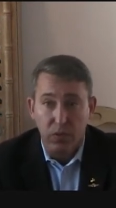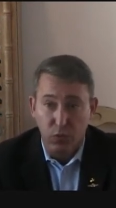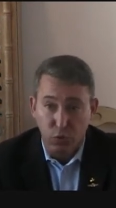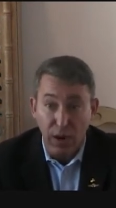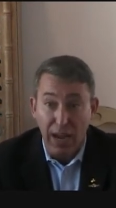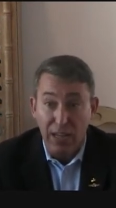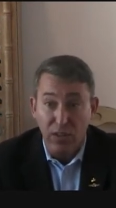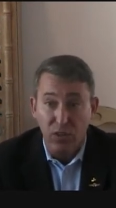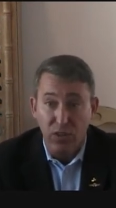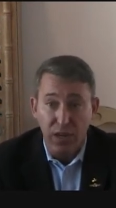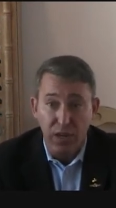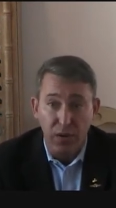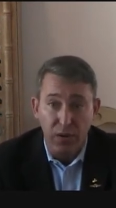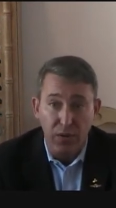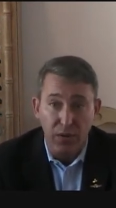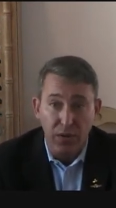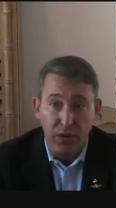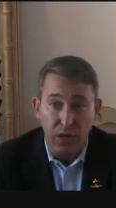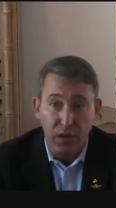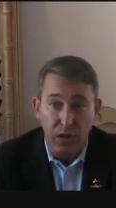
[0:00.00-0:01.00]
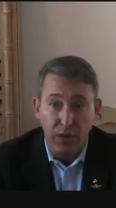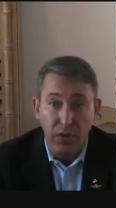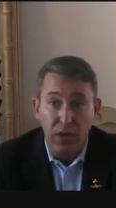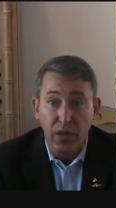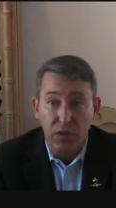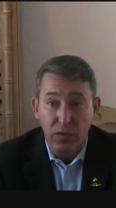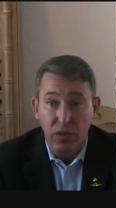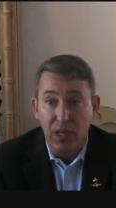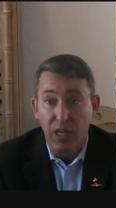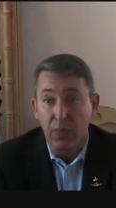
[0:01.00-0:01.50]
tragedy here in the Gulf
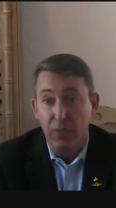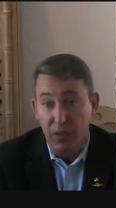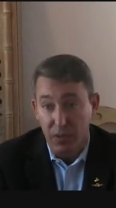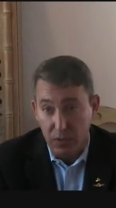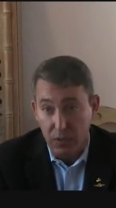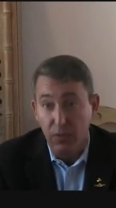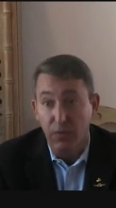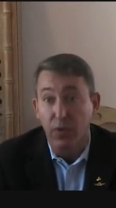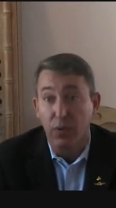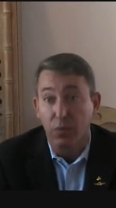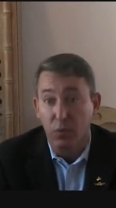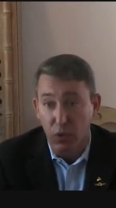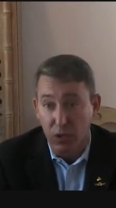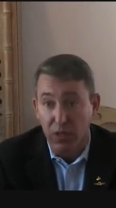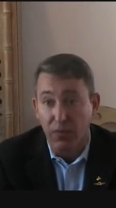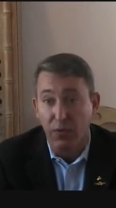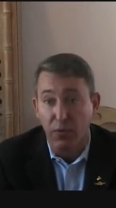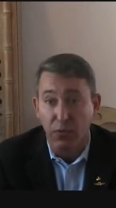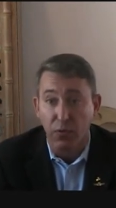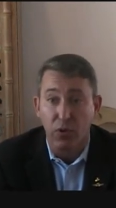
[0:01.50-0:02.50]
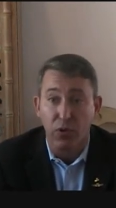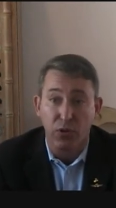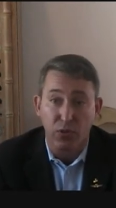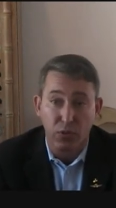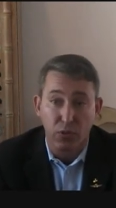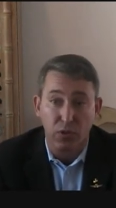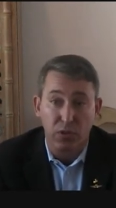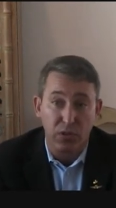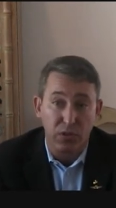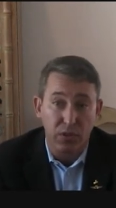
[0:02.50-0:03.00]
to keep us from looking for further
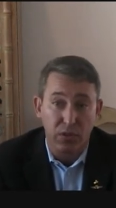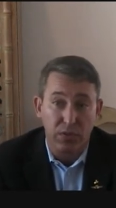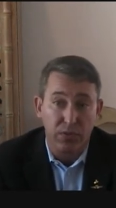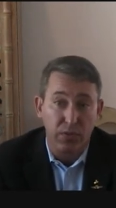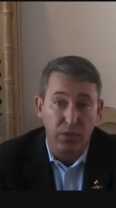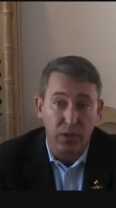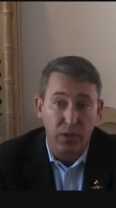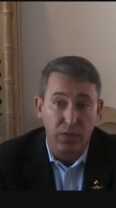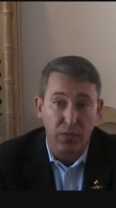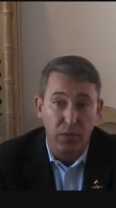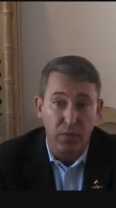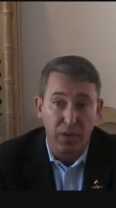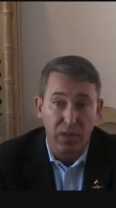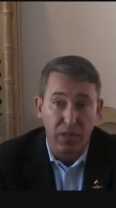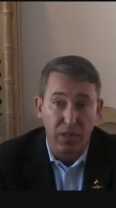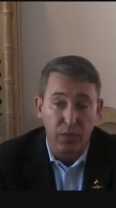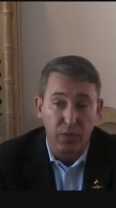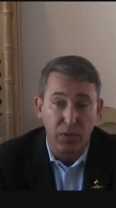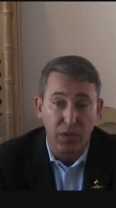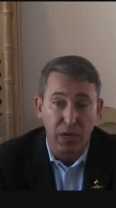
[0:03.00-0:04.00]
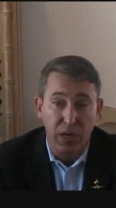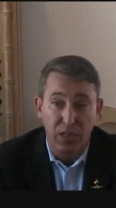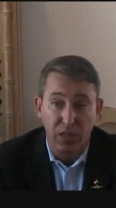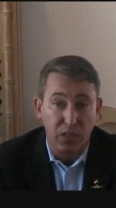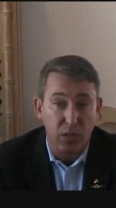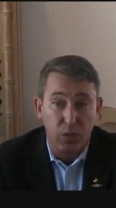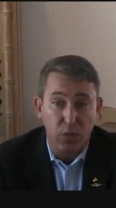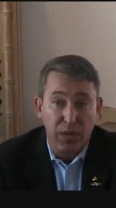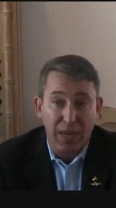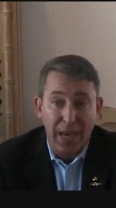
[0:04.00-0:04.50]
sources of domestic production,
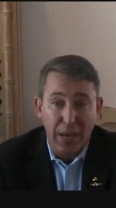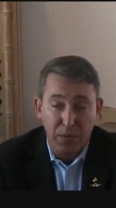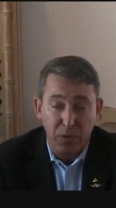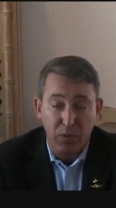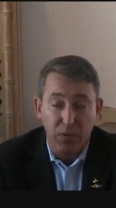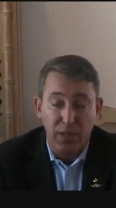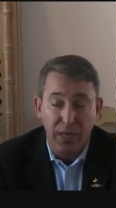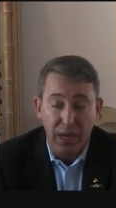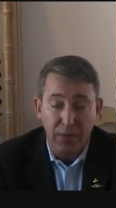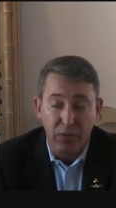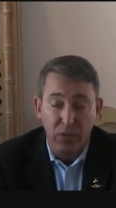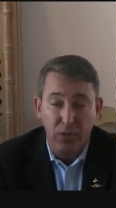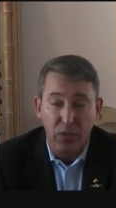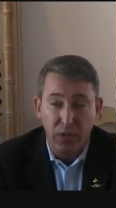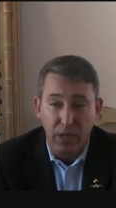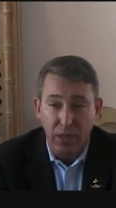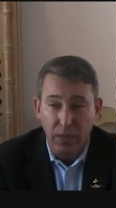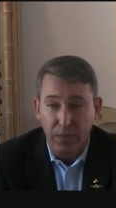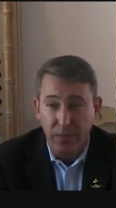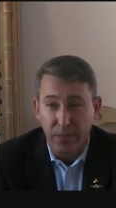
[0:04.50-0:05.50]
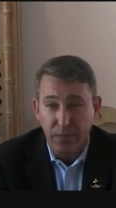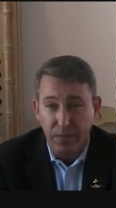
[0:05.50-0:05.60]
because we absolutely have to do that.